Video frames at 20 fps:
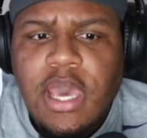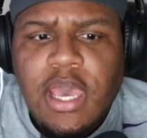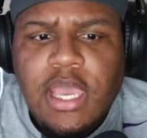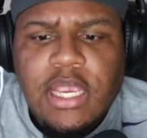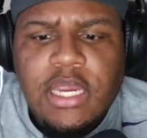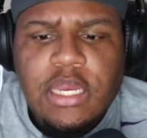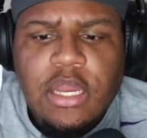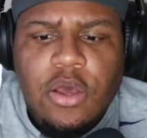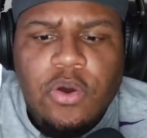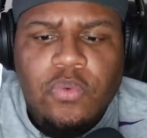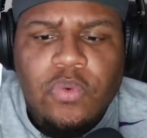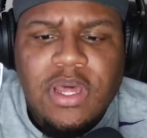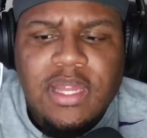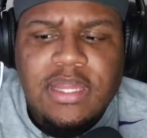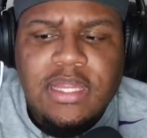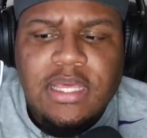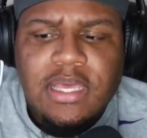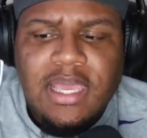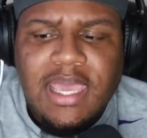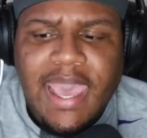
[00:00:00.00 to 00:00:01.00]
You know, when
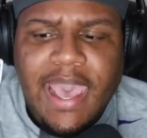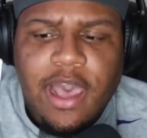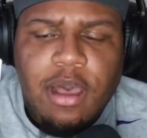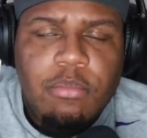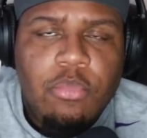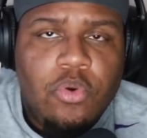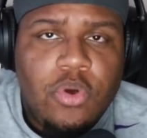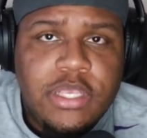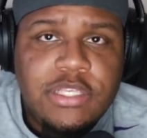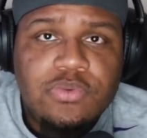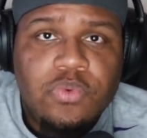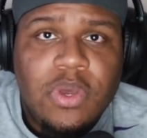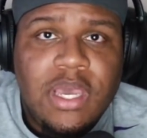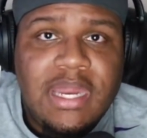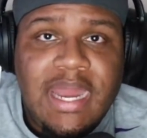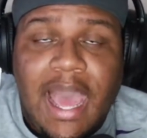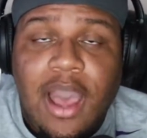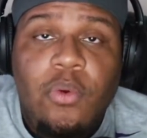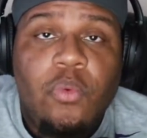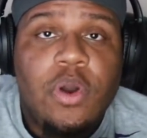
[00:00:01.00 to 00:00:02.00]
the Cowboys win,
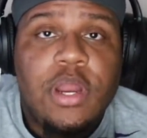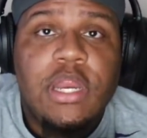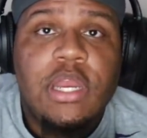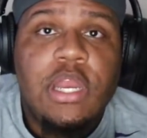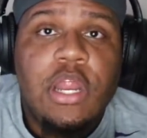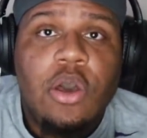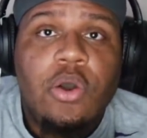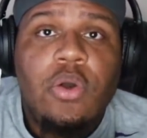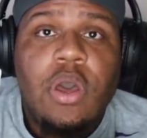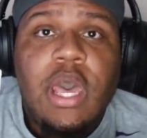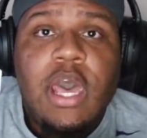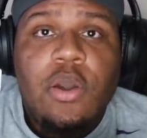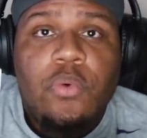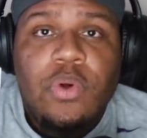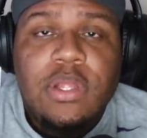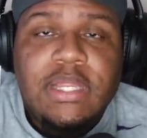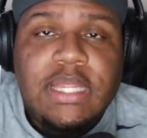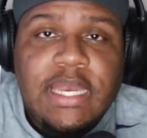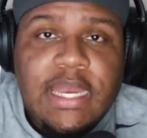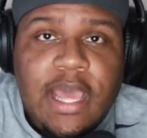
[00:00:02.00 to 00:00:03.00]
I want to know
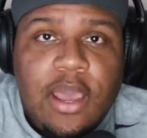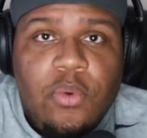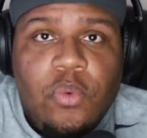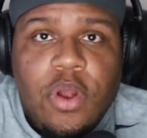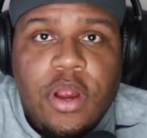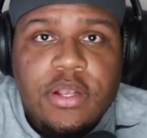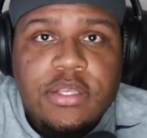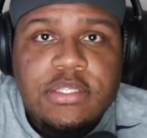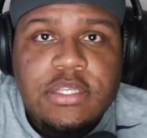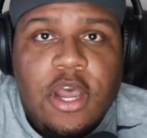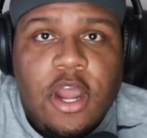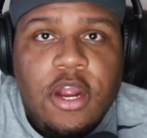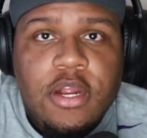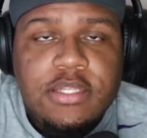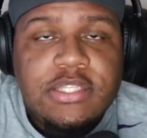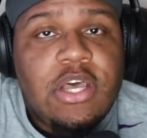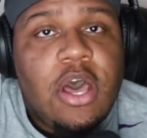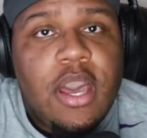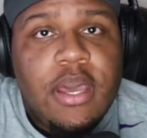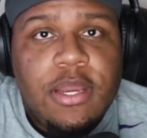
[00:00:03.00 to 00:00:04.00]
what the networks are
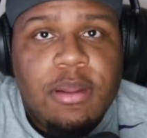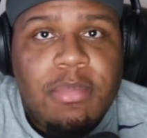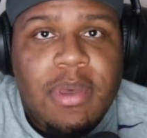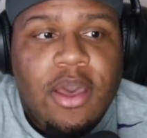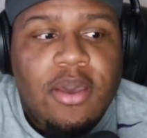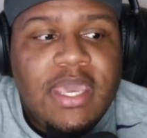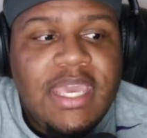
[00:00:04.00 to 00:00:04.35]
talking about.